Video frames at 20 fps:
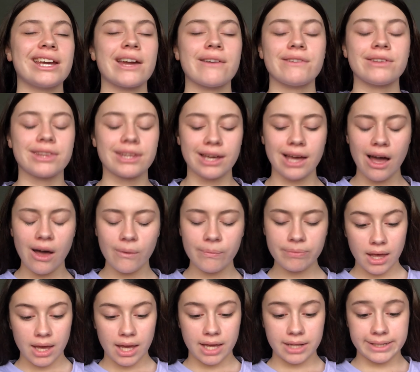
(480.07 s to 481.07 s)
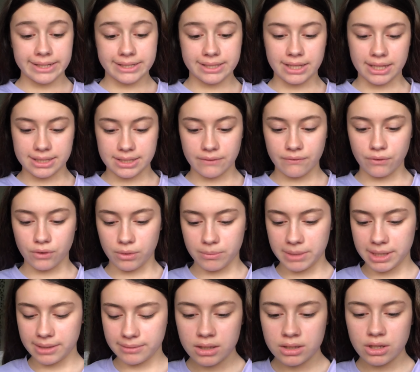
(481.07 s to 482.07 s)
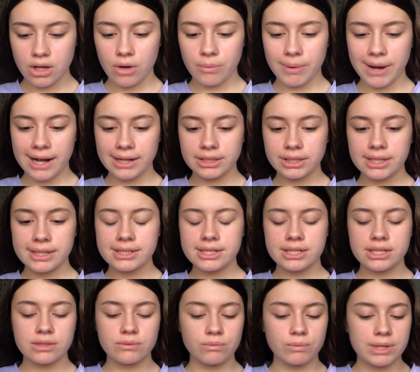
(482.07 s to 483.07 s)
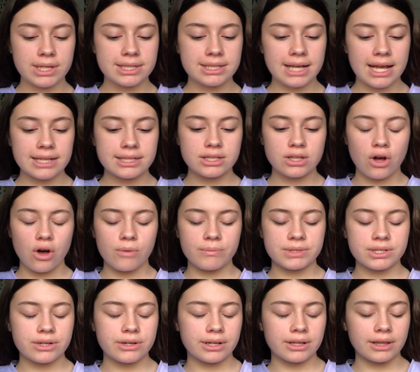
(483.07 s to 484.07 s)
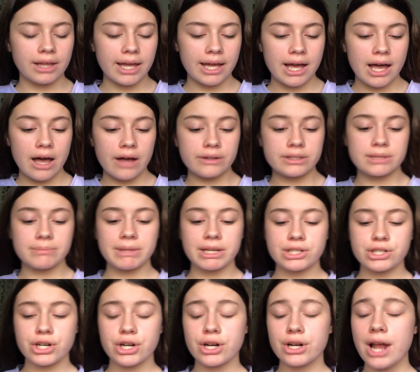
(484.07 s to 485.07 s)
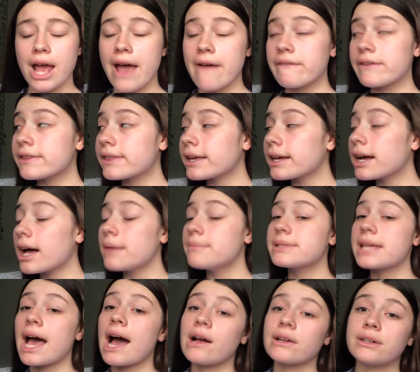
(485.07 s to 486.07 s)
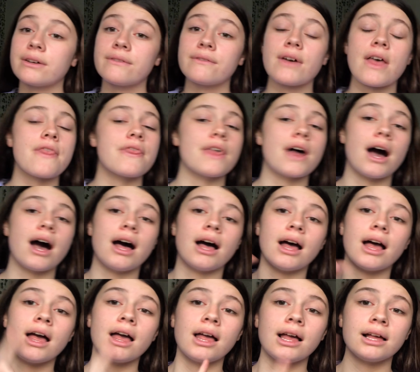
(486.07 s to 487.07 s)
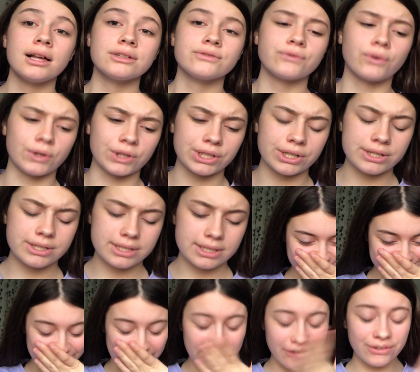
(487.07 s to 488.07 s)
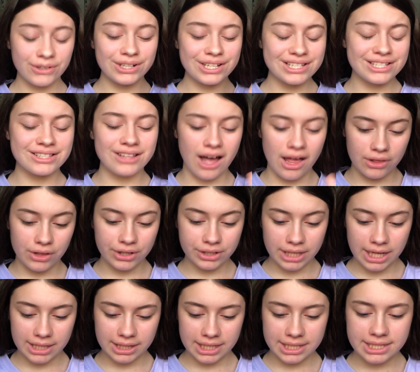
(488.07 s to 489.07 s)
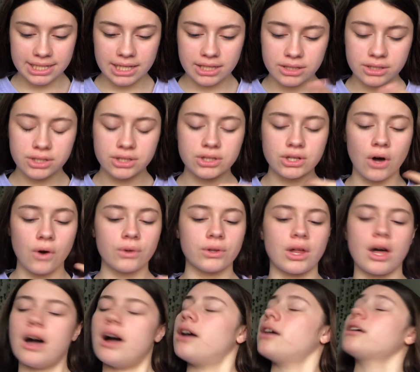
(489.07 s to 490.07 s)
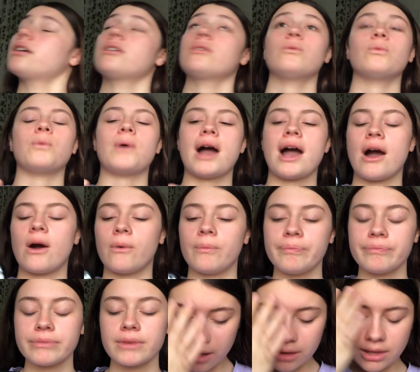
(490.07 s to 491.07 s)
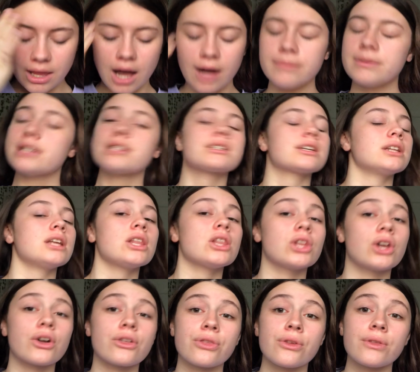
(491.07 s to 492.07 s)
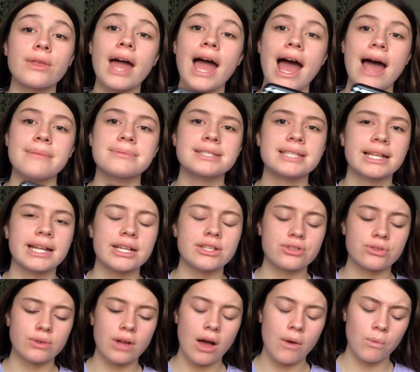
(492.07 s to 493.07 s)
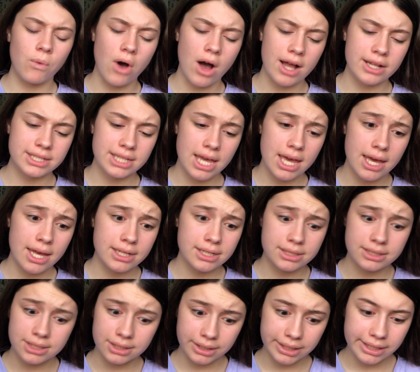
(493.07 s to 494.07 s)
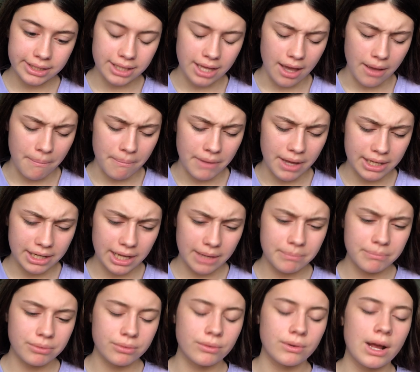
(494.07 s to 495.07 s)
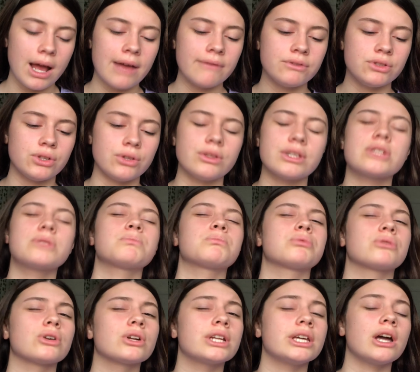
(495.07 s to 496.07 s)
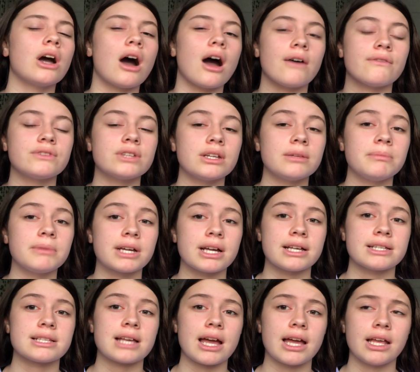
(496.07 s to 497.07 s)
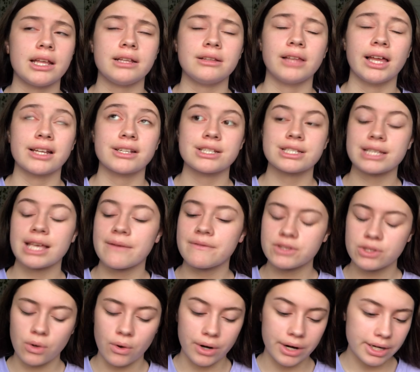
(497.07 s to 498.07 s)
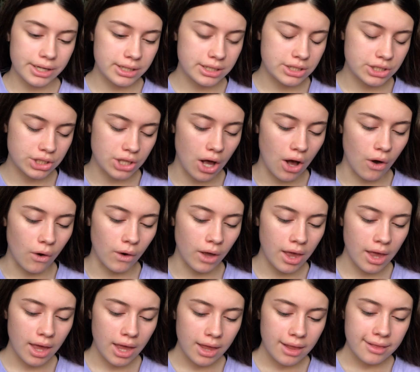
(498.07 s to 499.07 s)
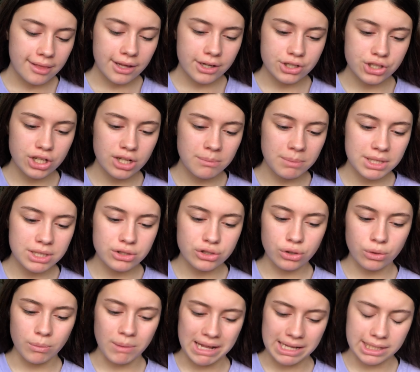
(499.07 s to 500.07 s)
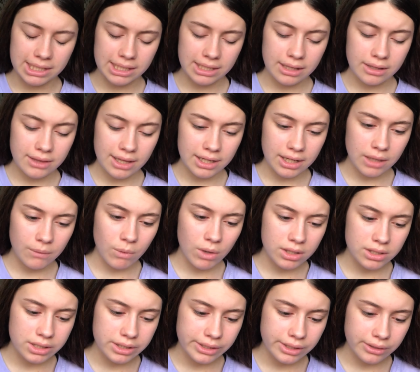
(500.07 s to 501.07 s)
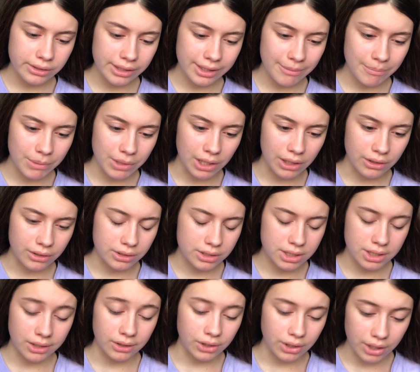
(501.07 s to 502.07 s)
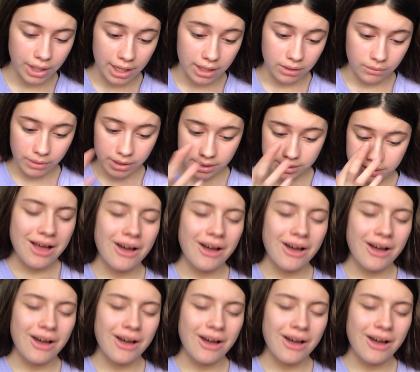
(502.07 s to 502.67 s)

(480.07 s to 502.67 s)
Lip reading: everything out. It just does it for me. So practically it just resets the home screen layout to make sure everything comes out of the folders. My phone has not looked like this in so long. Wow. Now I'm just gonna look through the apps that I do not want and delete them. And I do this pretty often because I like to save storage, so there shouldn't be too many that I want to delete, but I'll still look anyways.